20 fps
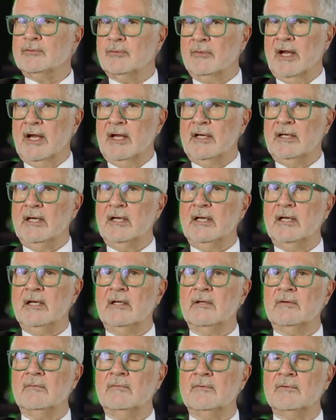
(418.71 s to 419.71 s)
training
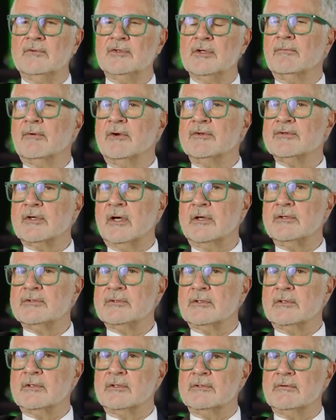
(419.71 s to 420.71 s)
in children's
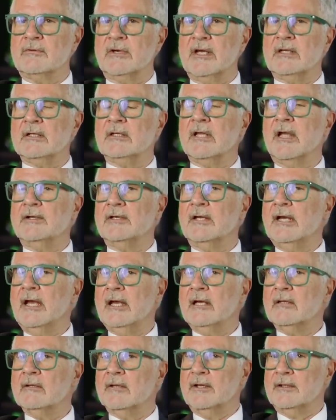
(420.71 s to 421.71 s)
heart surgery in London,
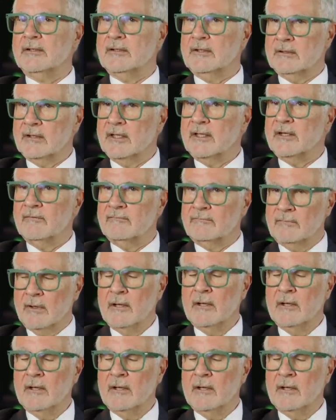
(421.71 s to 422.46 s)
England, and lived